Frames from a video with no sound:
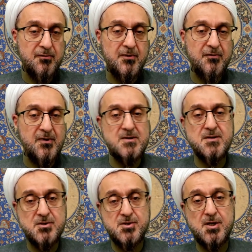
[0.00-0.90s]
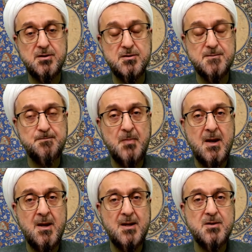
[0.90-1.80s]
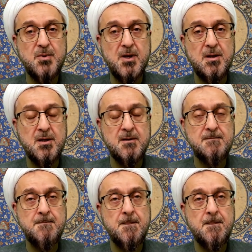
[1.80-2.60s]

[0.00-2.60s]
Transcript: phases change. At the beginning,